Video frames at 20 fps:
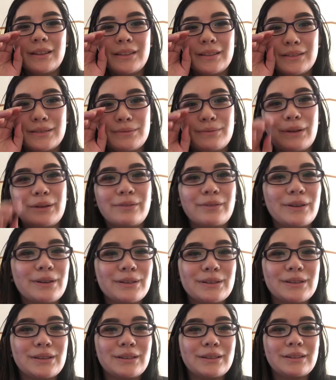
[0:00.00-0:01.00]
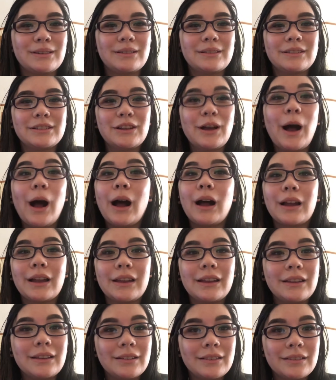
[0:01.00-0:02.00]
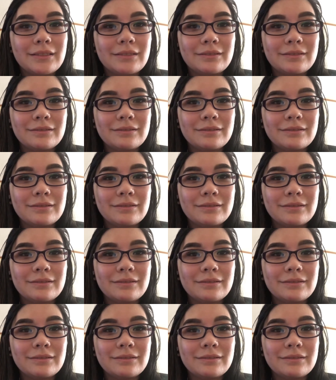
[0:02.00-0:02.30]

This is my first talking